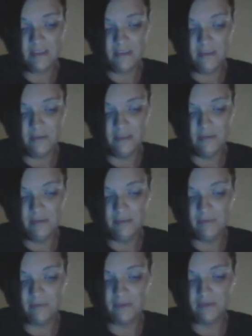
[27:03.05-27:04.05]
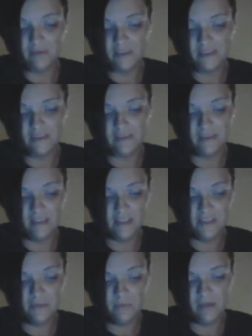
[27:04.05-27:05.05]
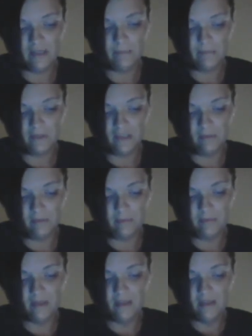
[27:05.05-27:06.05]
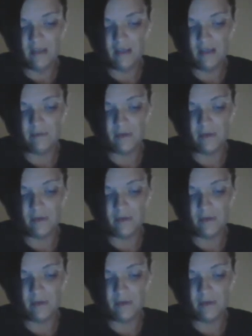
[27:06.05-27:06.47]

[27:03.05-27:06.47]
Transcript: limited utility for addressing the nationwide problem